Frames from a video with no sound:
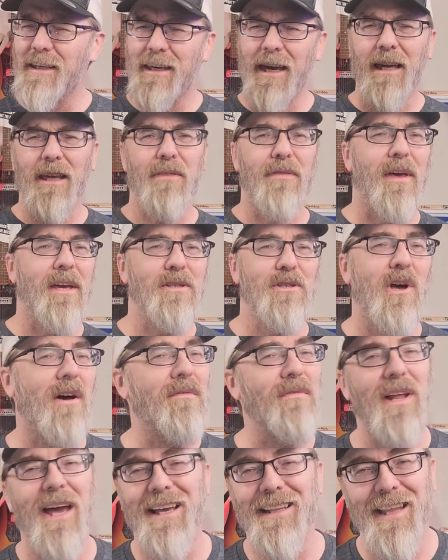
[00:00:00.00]
Kicking things
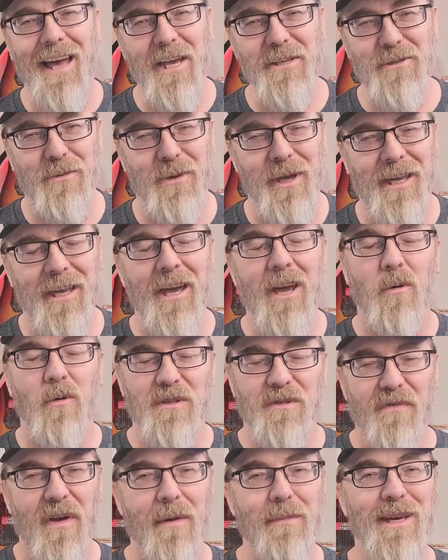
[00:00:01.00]
off like last week
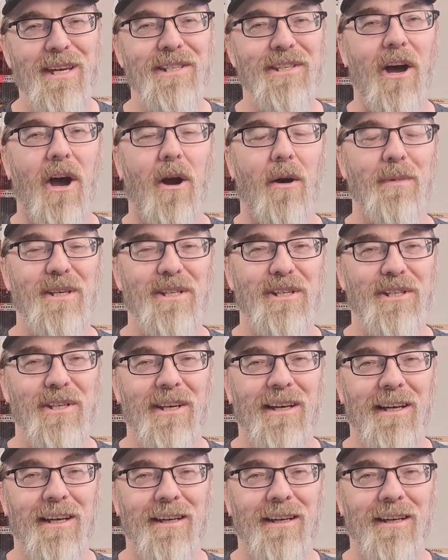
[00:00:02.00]
was Fabian de Armas.